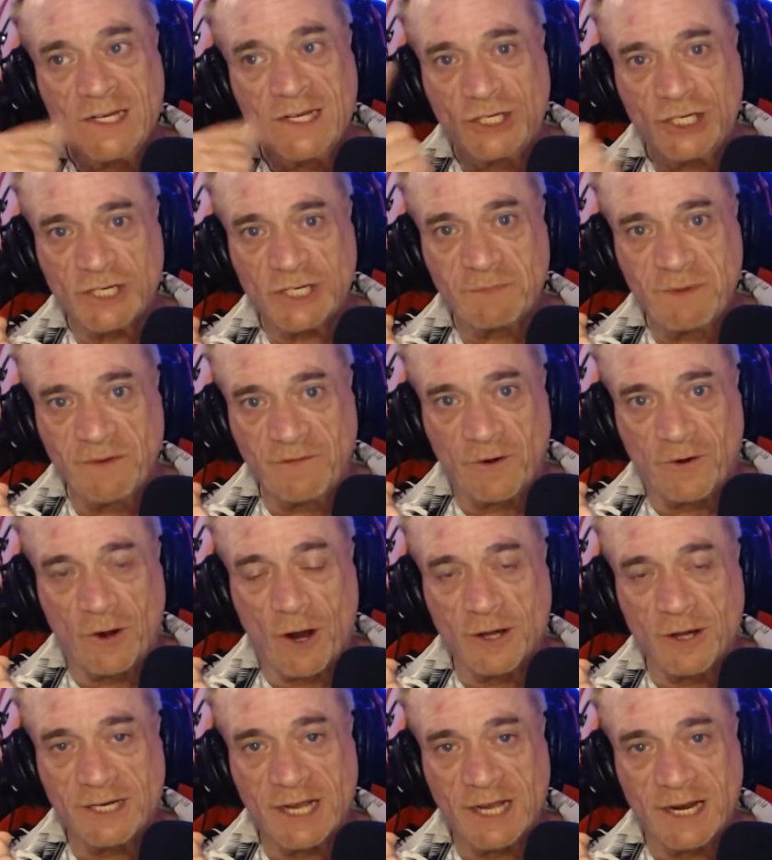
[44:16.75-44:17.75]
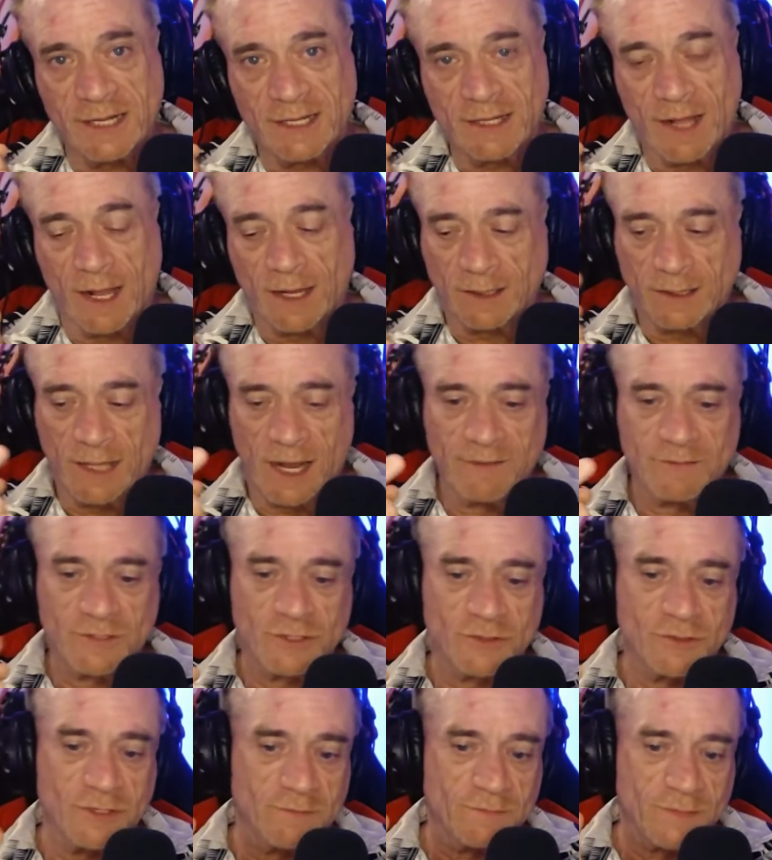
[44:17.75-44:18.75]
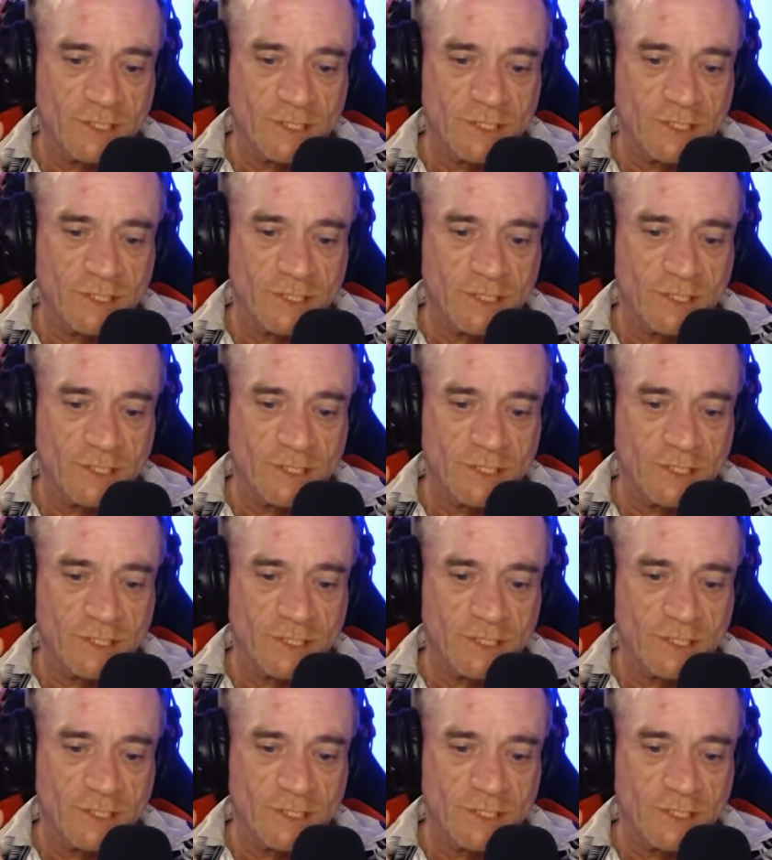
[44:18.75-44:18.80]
just before our 10 o'clock live stream.